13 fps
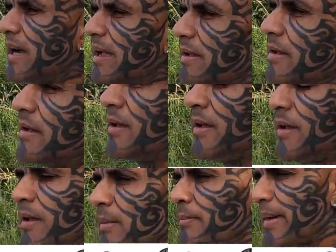My
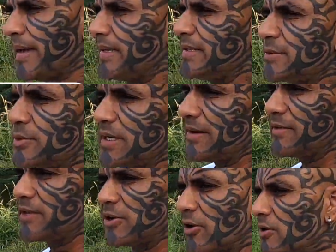parents would
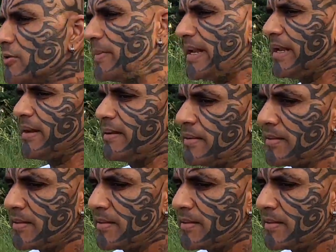never talk to me.